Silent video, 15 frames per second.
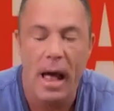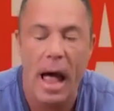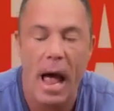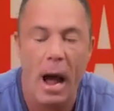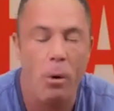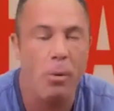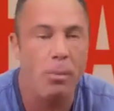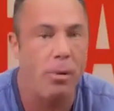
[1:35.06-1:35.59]

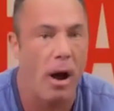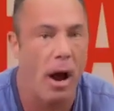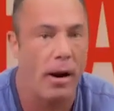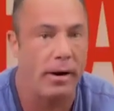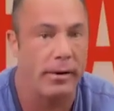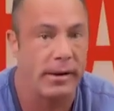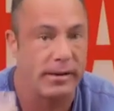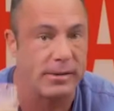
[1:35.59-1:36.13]
Our
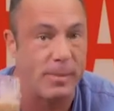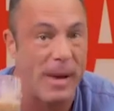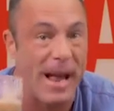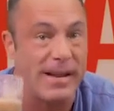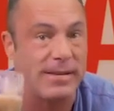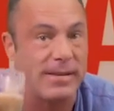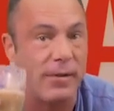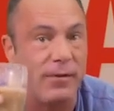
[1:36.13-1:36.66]
product
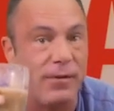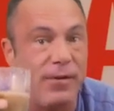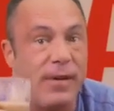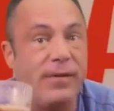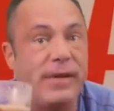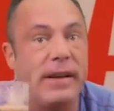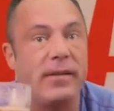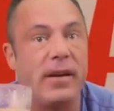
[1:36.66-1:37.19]
expands to
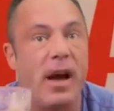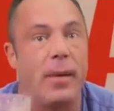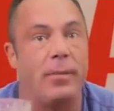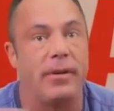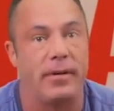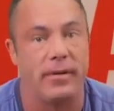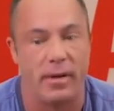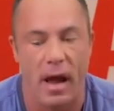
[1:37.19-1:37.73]
50
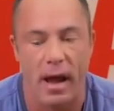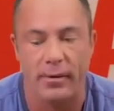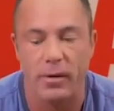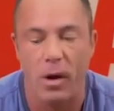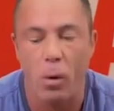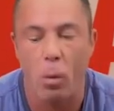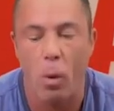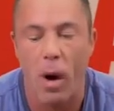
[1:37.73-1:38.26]
times its size.
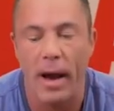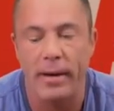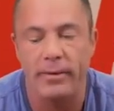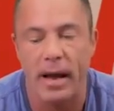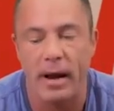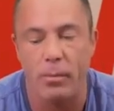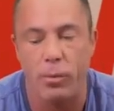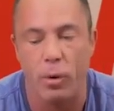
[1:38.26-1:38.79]
Why is
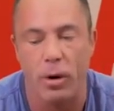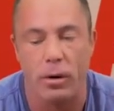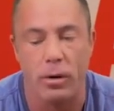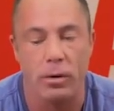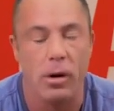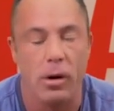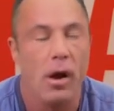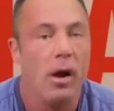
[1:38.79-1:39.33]
that
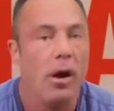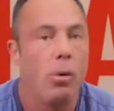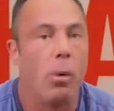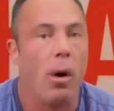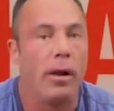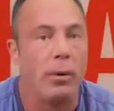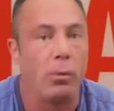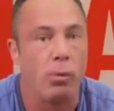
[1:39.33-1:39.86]
important?
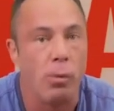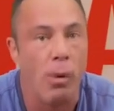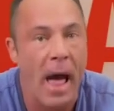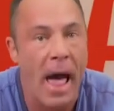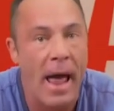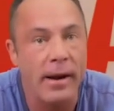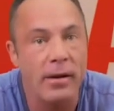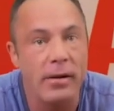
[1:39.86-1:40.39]
Well, it
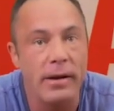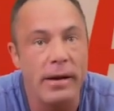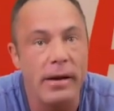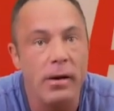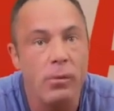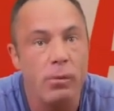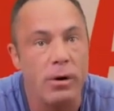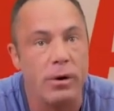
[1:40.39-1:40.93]

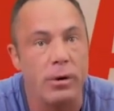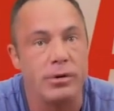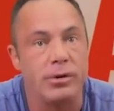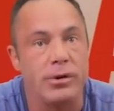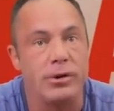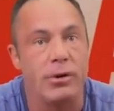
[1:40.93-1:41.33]
radically reduces